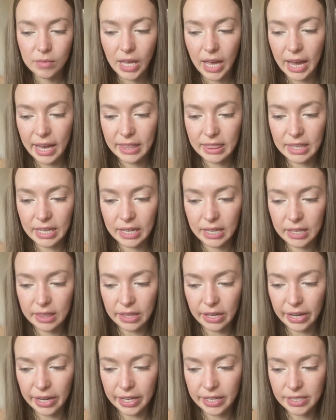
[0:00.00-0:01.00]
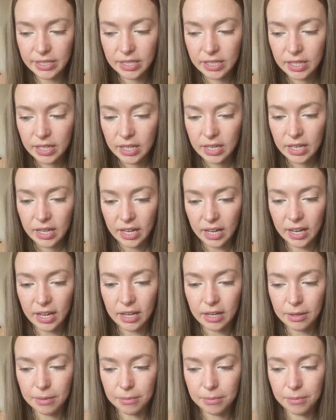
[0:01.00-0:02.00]
I think that
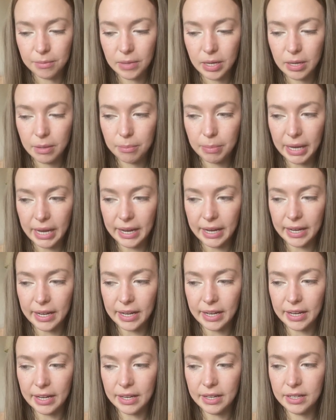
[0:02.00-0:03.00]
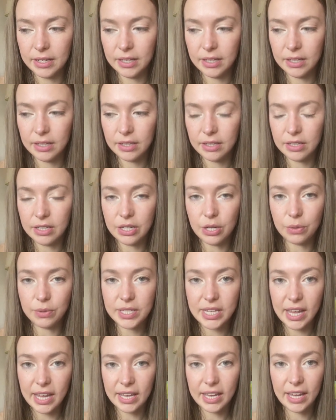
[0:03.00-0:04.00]
by
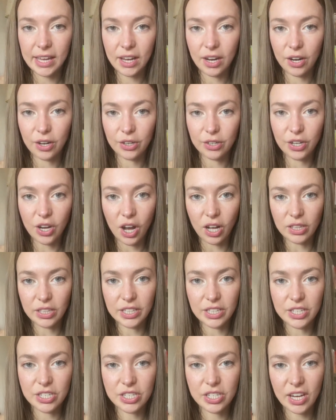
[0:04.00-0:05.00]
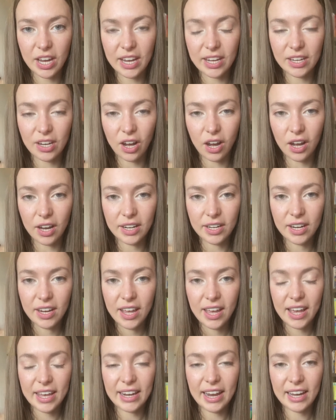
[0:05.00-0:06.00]
taking our knowledge and
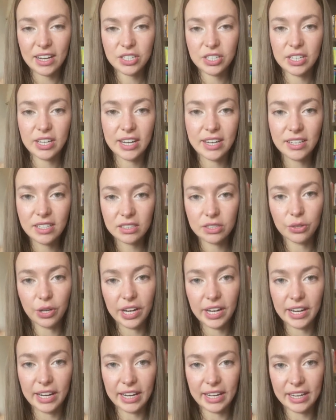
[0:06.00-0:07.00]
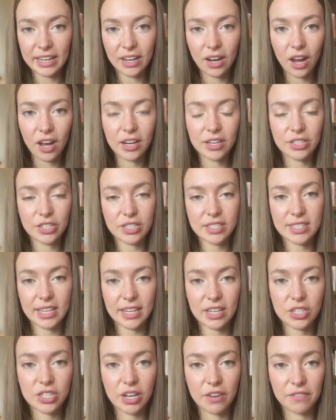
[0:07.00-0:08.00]
actually integrating and not just
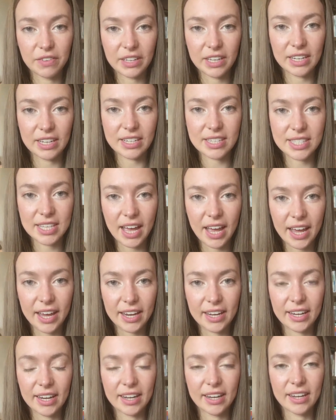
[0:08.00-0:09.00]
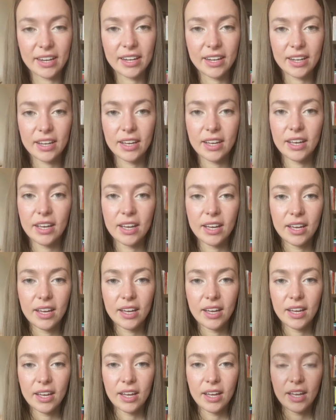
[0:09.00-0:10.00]
like shoving it aside, and
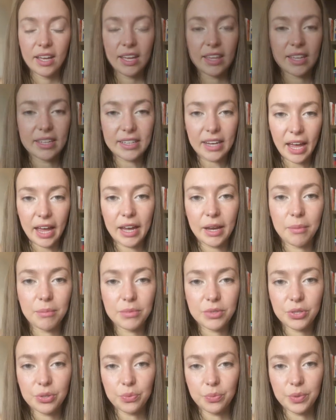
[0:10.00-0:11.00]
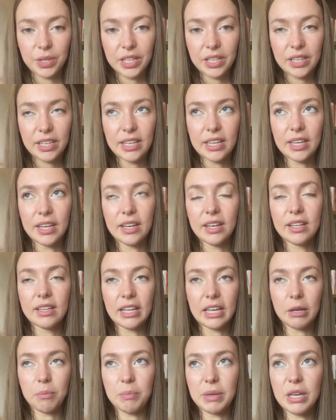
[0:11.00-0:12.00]
taking the time to really
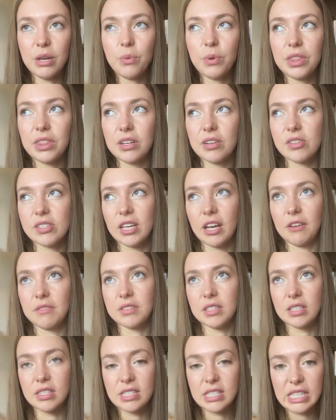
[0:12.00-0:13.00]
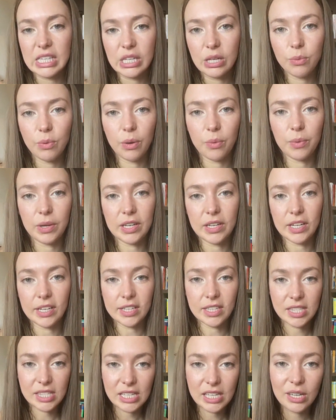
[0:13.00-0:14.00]
like be with ourselves and see what we
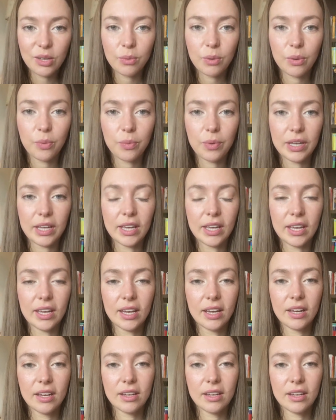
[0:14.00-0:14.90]
need, see what we